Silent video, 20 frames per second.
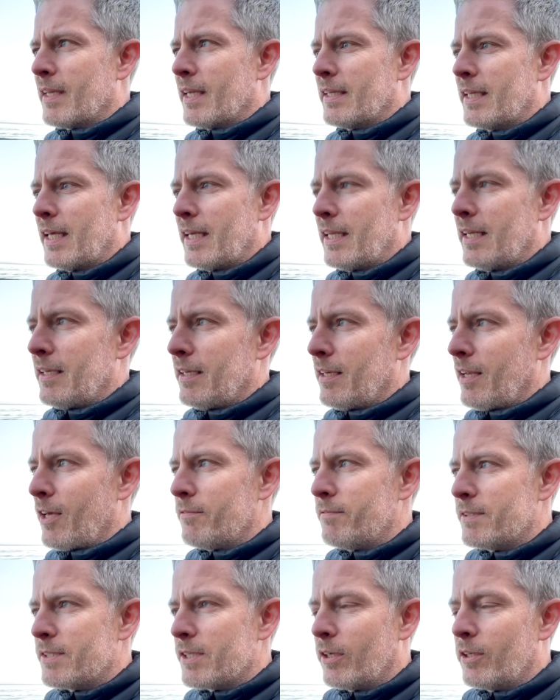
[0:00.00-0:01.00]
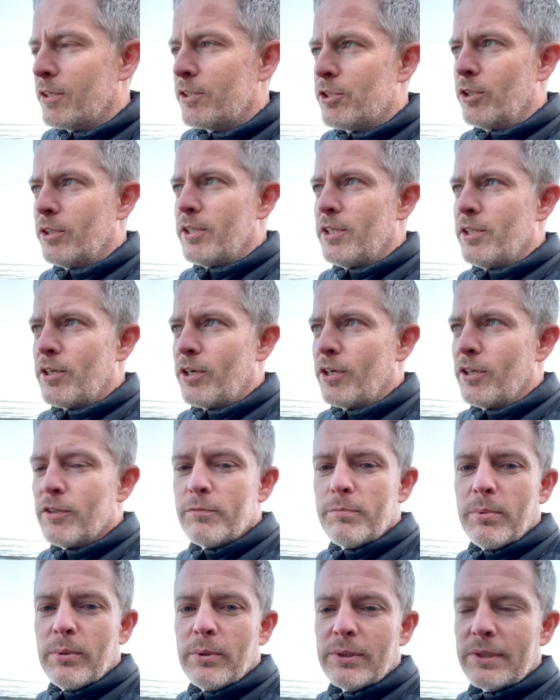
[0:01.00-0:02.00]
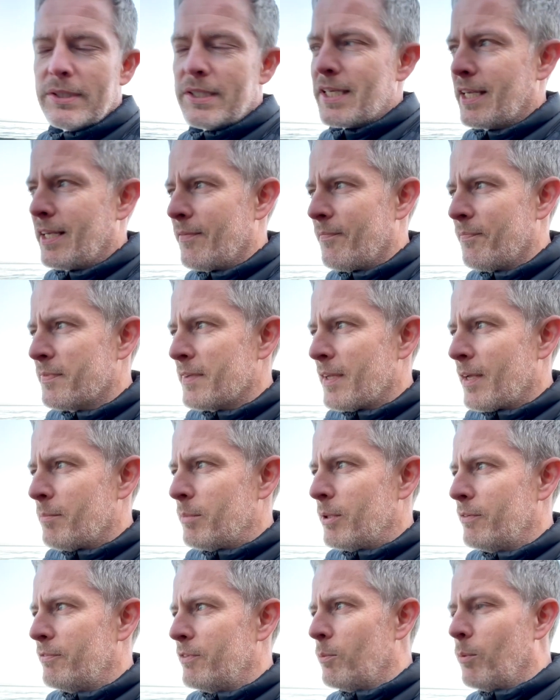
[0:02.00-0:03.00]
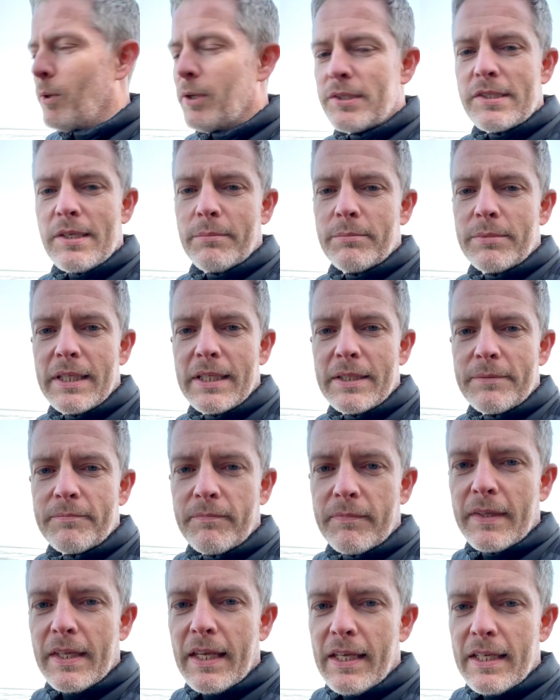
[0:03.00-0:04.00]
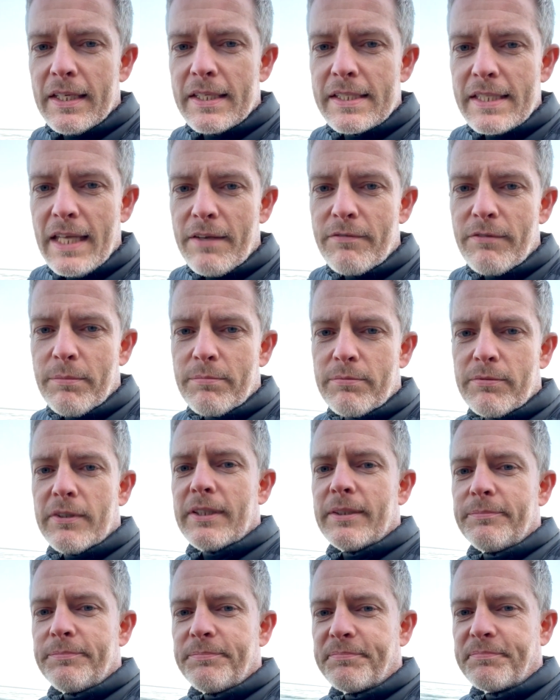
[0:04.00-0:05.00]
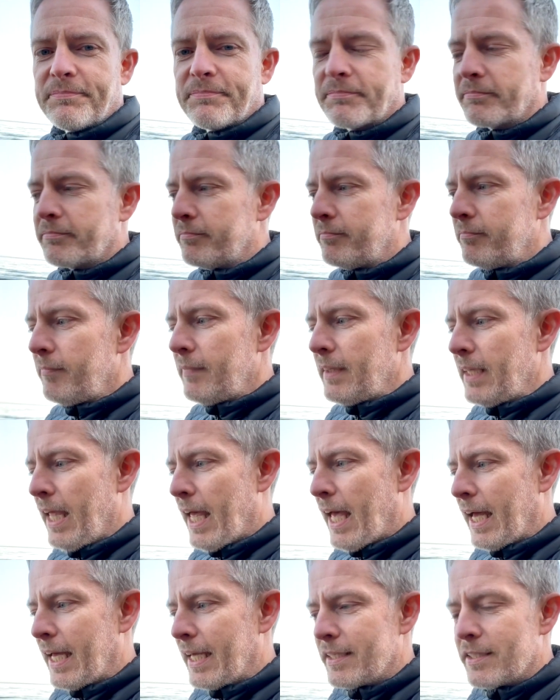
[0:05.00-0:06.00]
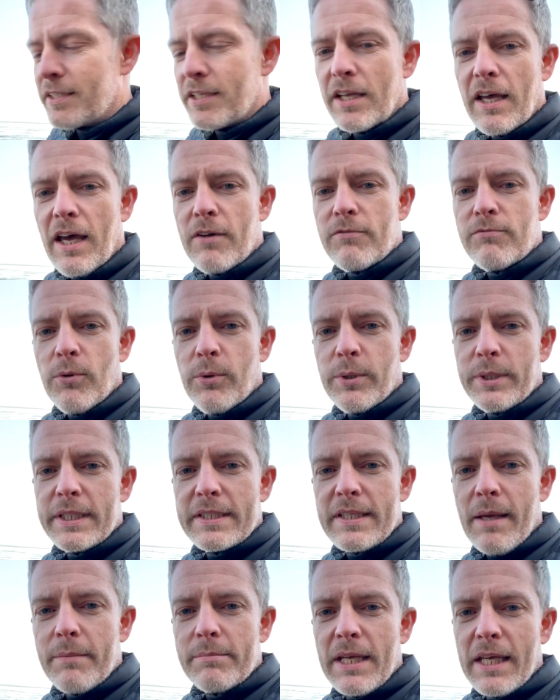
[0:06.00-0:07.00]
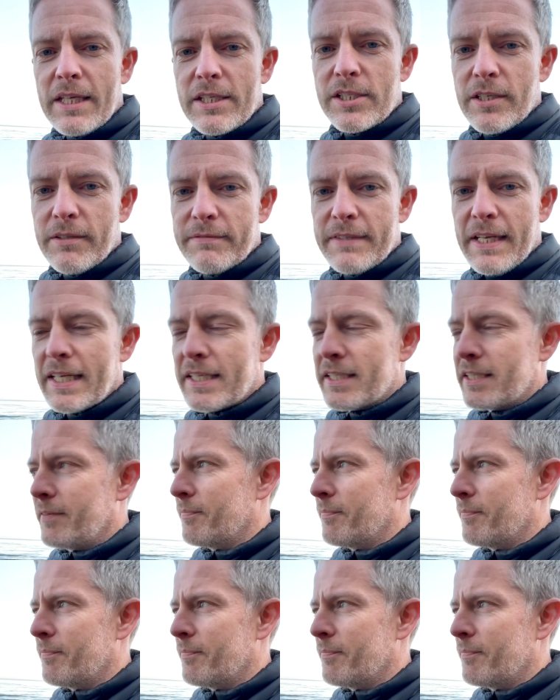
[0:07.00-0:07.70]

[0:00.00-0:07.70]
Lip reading: that life is going to chuck you curveballs, but if you want something, save up for it and avoid the temptation of debt.